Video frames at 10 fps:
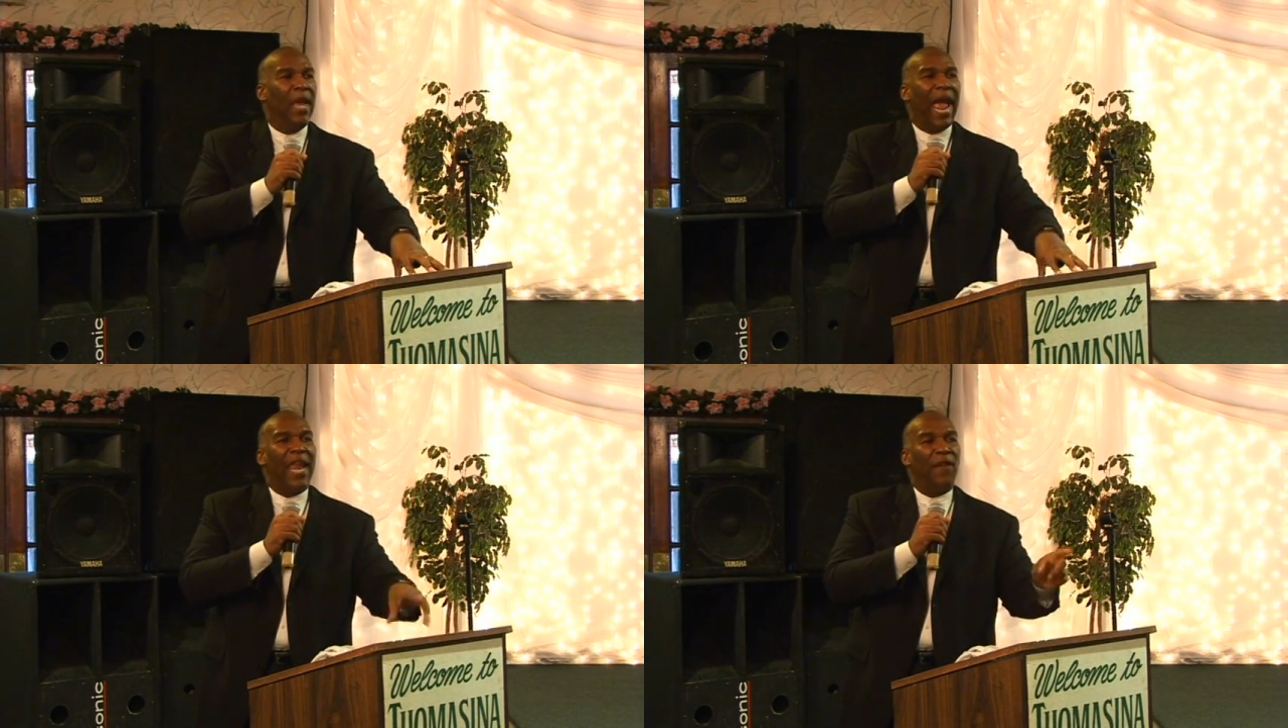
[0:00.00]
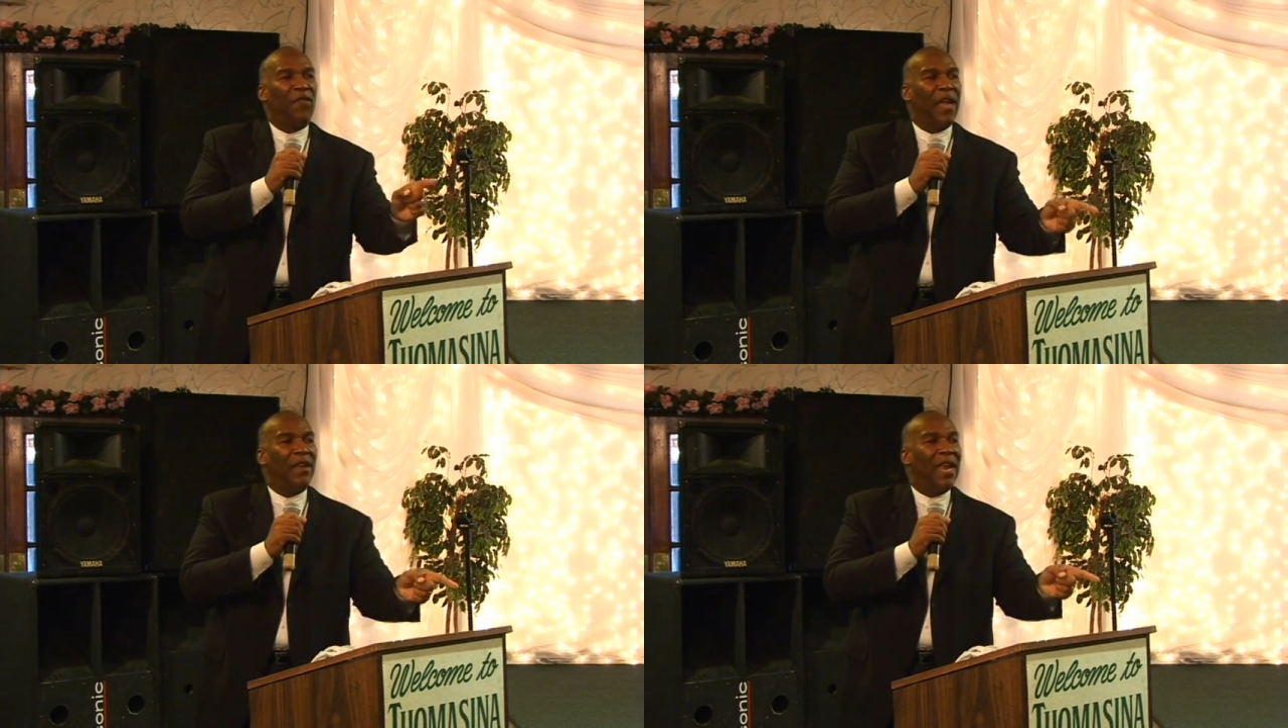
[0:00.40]
and if
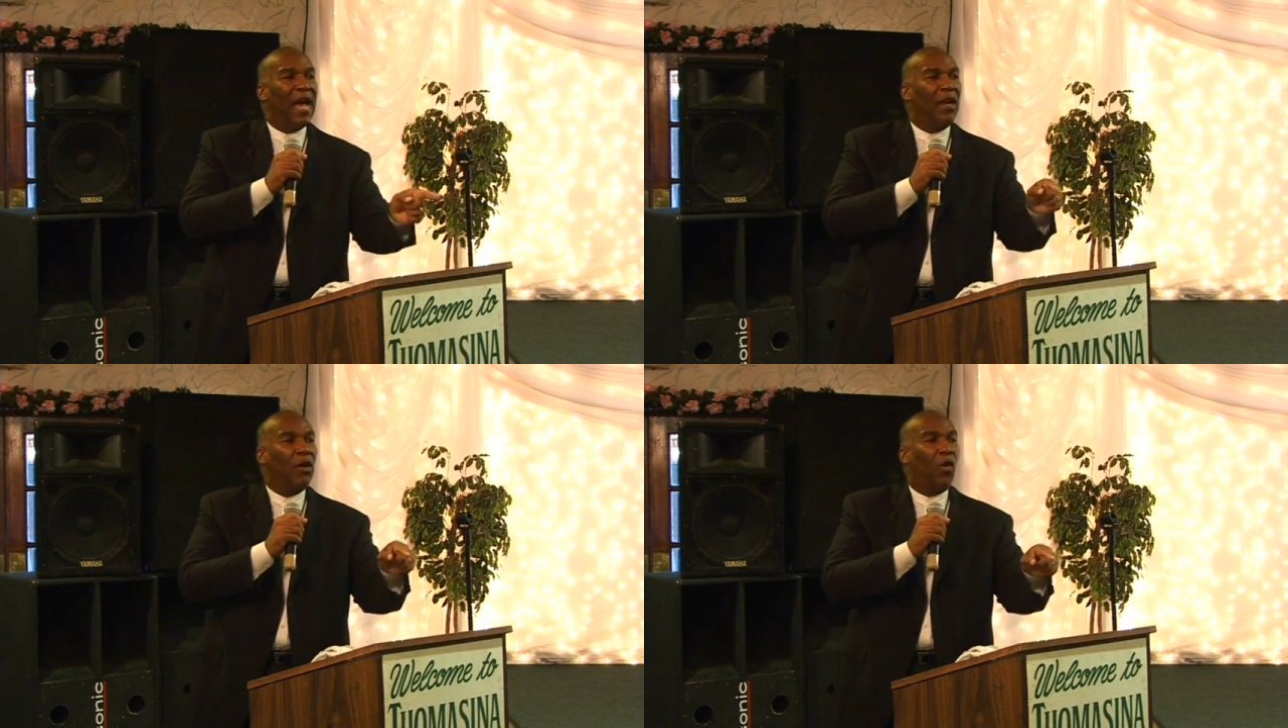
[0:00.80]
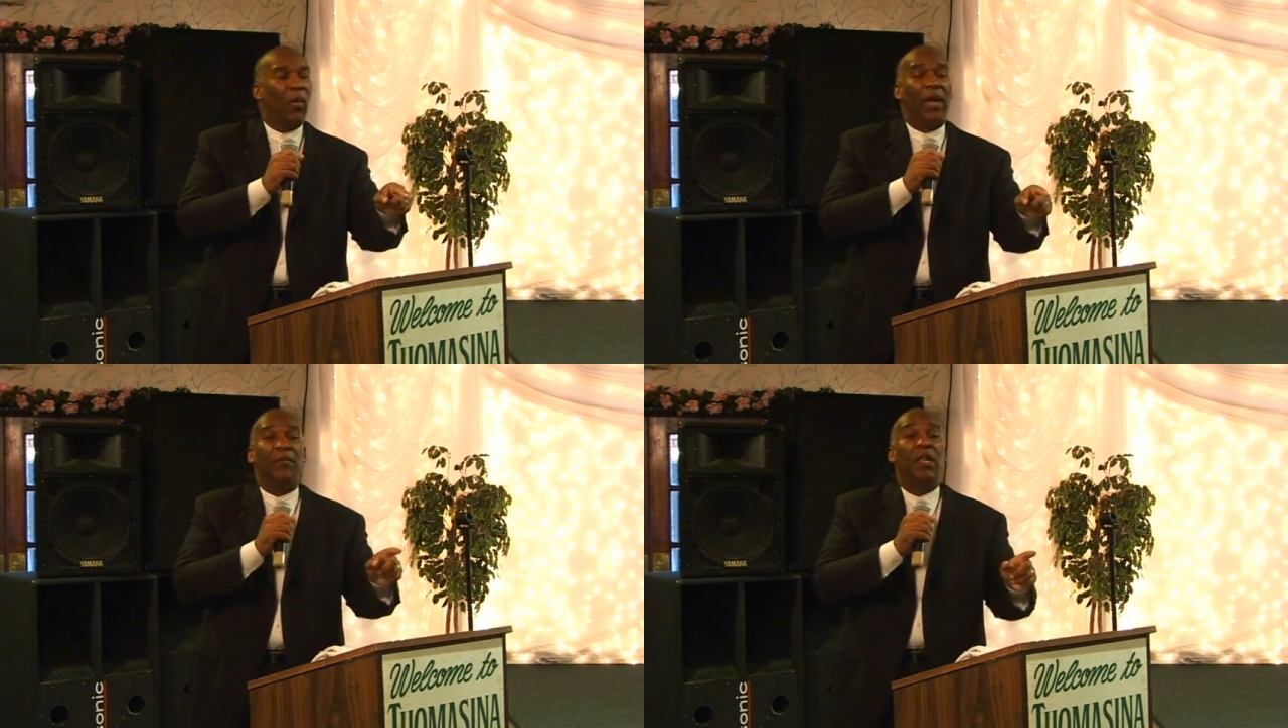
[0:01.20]
they're not
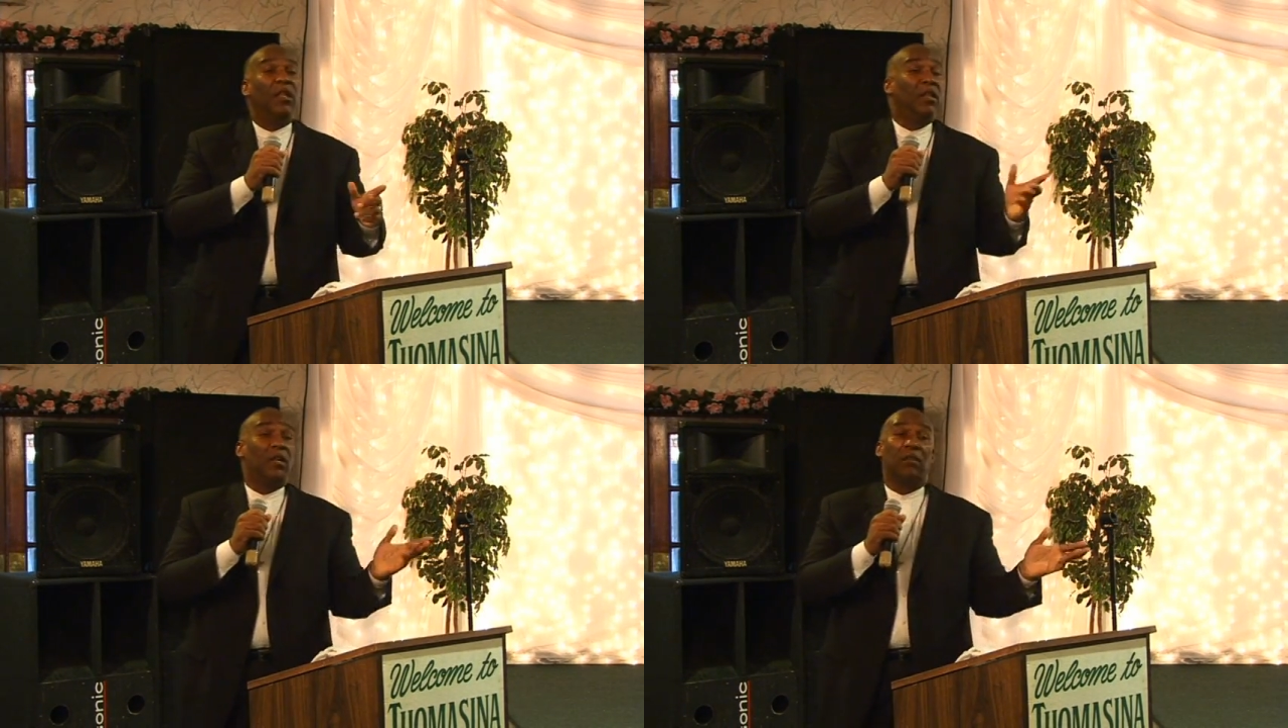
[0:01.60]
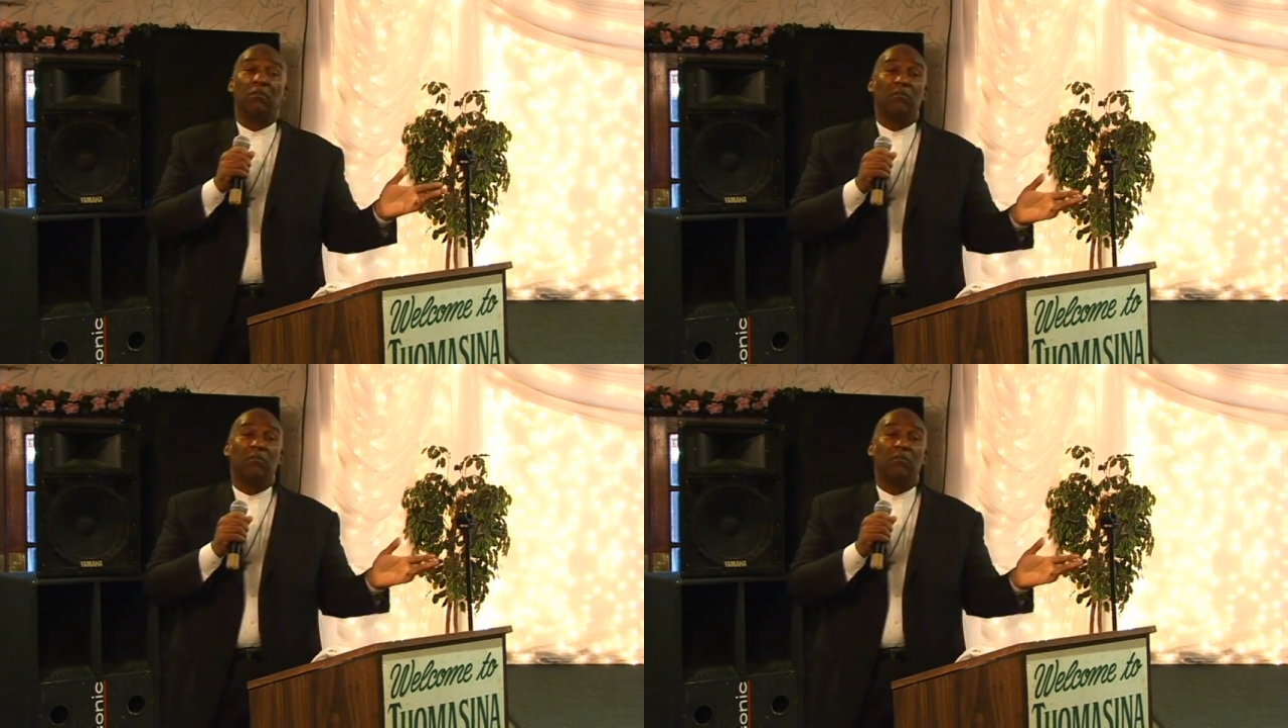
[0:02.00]
equipped, look,